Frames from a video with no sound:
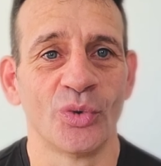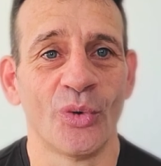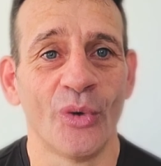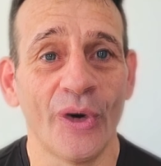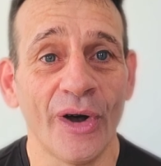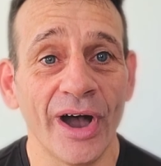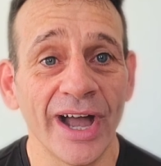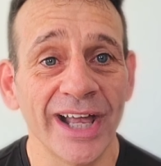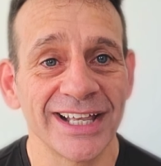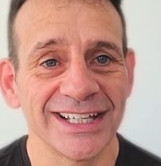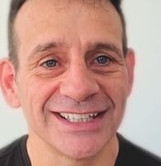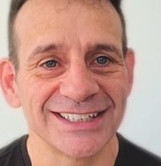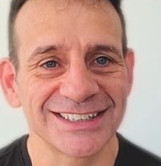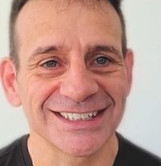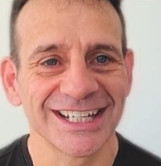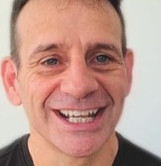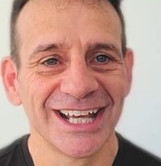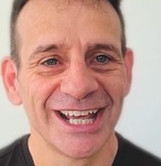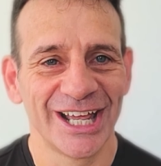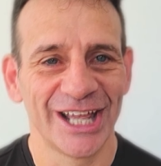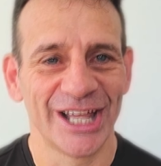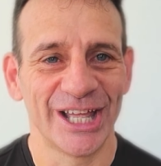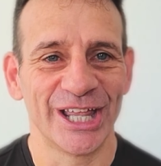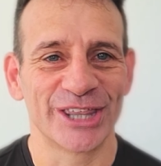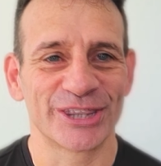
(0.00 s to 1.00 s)
twice
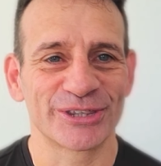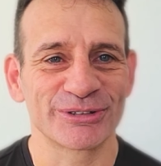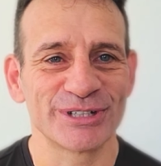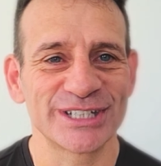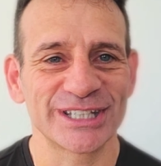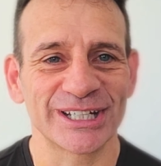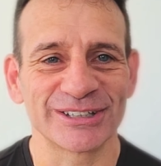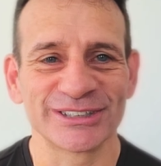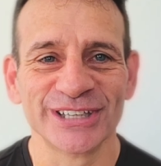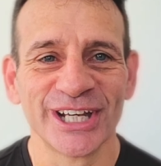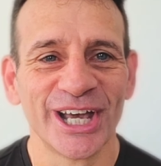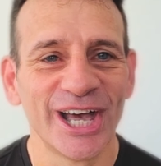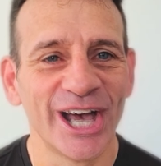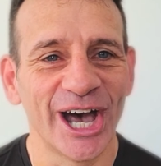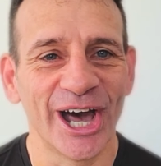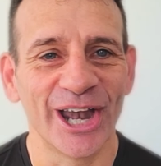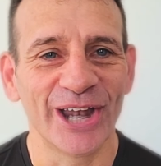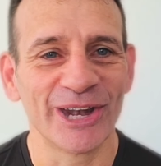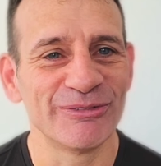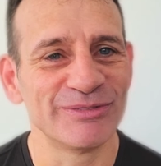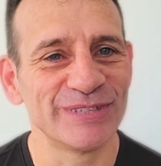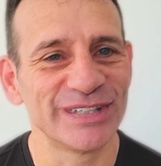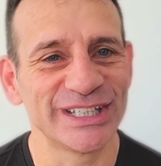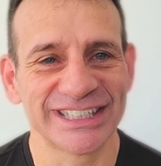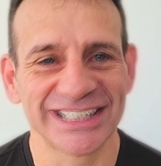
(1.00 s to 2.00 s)
and 3 times. I
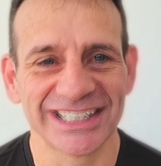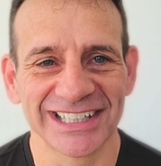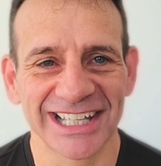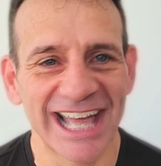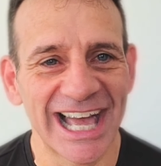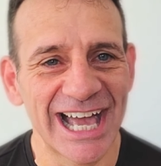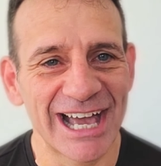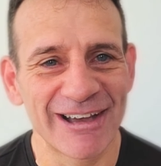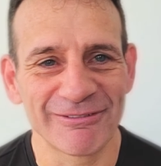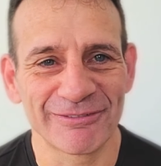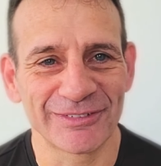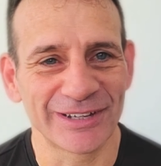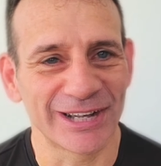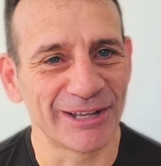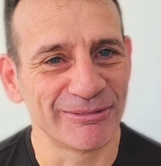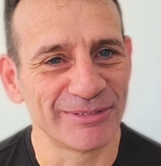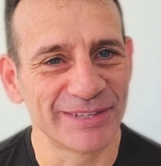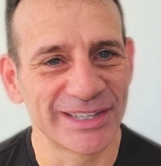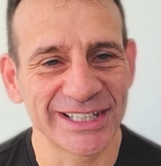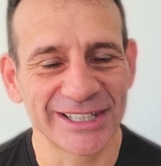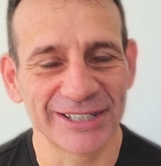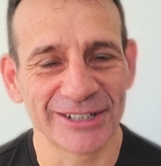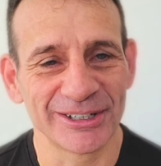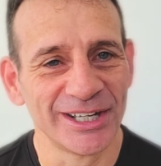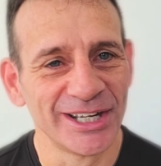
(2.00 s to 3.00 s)
don't mean to laugh, but I'm
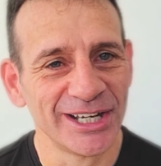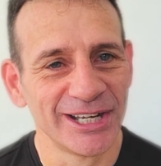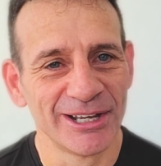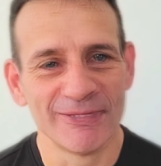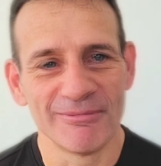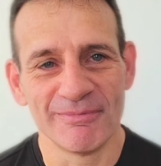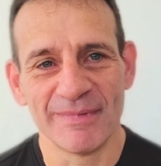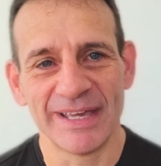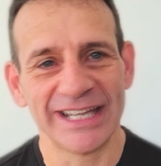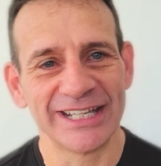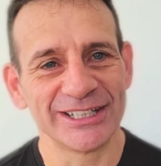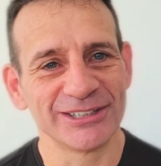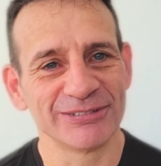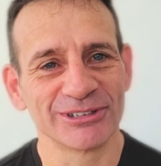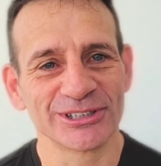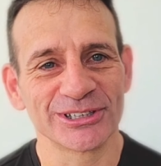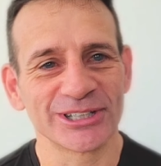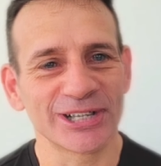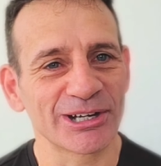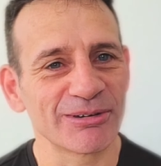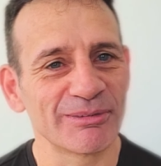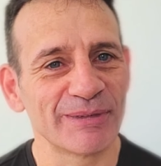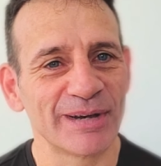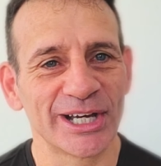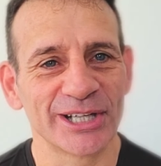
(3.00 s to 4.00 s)
thinking, man, you want to
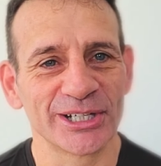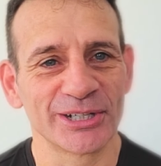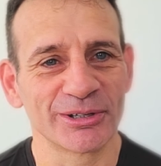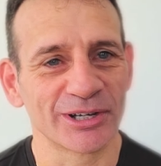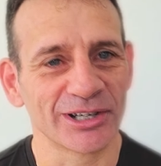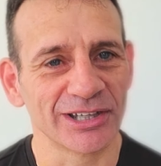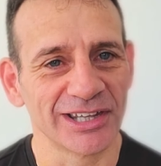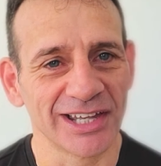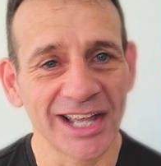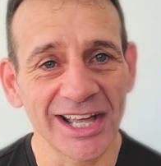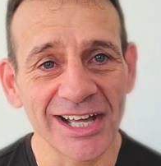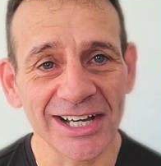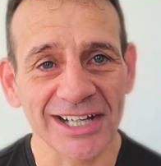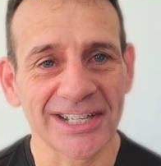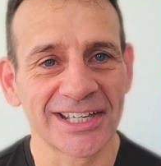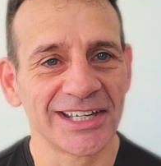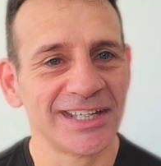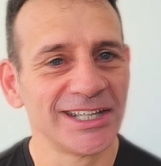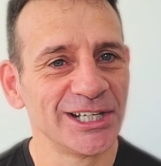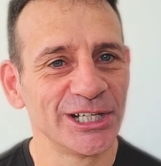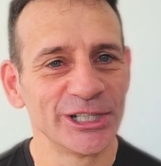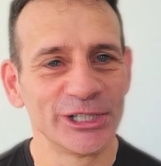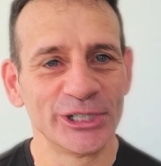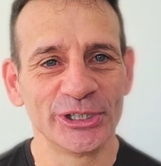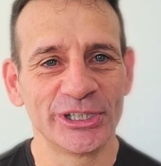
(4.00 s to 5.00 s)
talk about your luck?
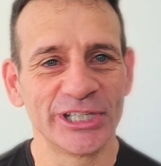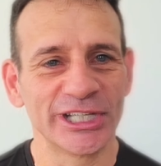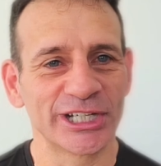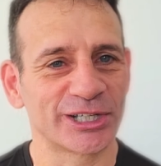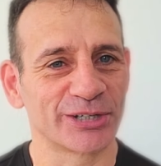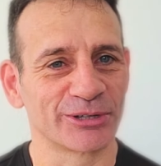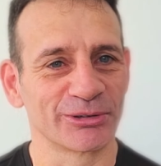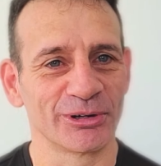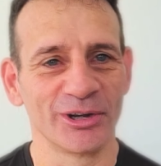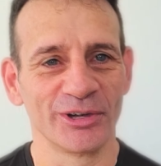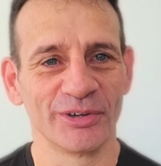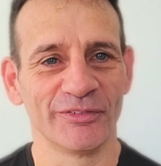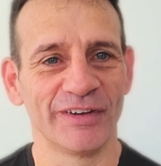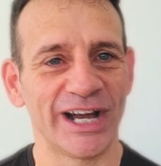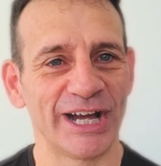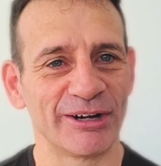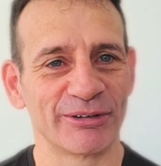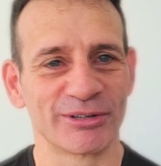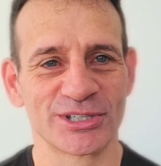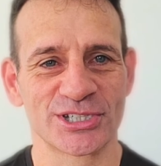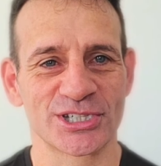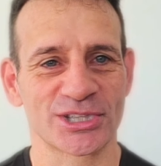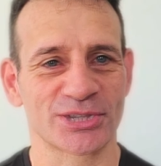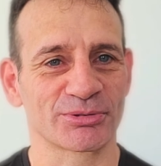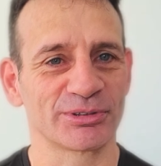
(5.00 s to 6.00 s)
You get
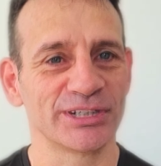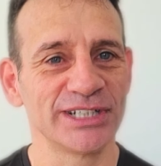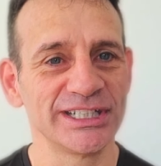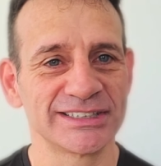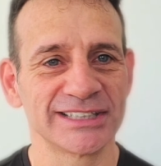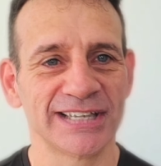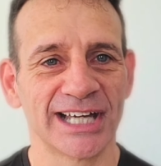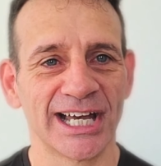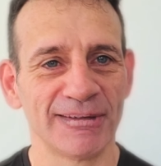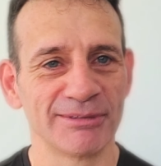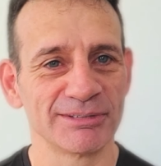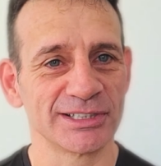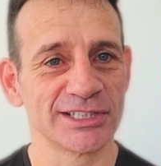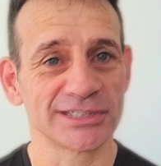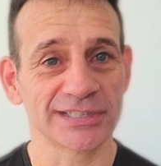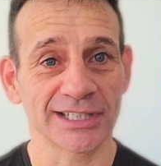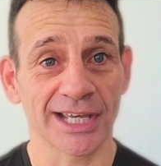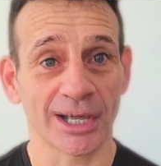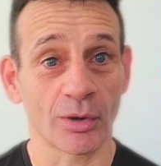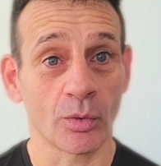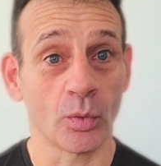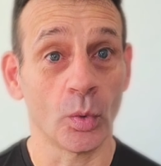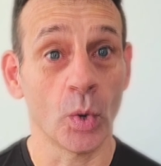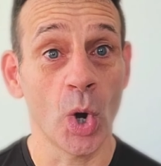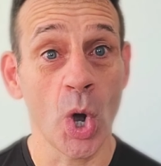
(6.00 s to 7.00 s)
coronavirus 3 times. It's
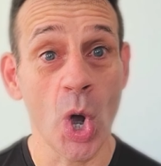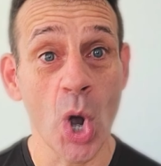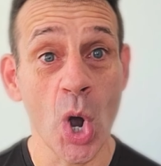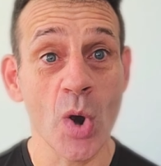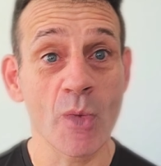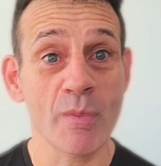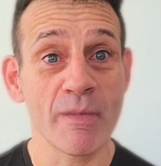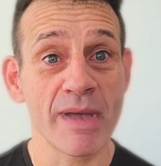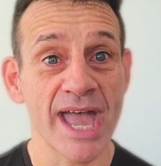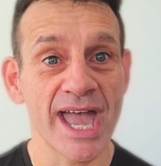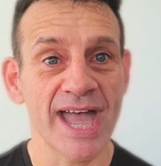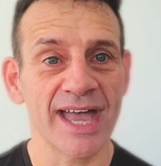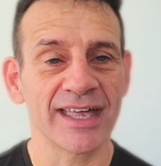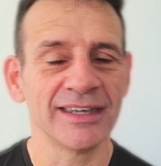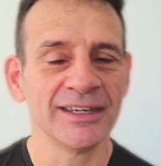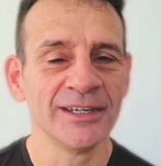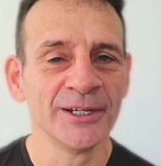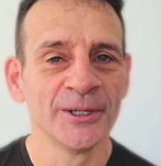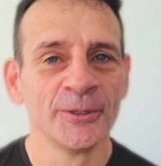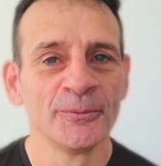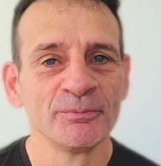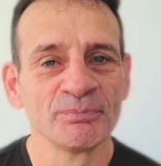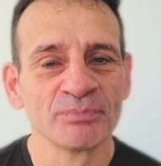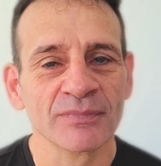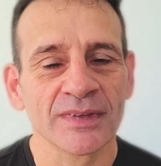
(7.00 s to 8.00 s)
like, whoa, man.
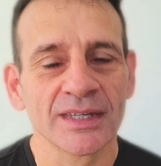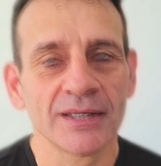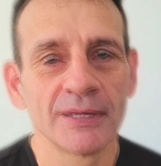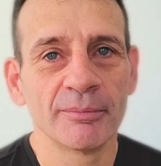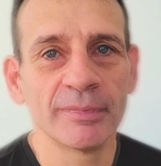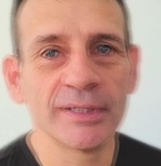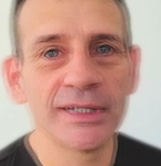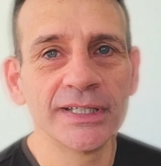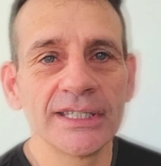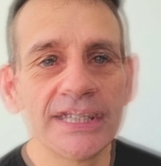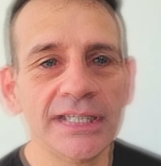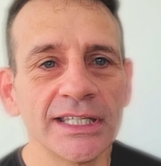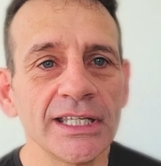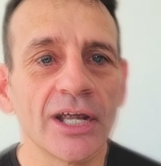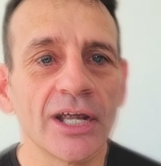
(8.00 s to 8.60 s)
But,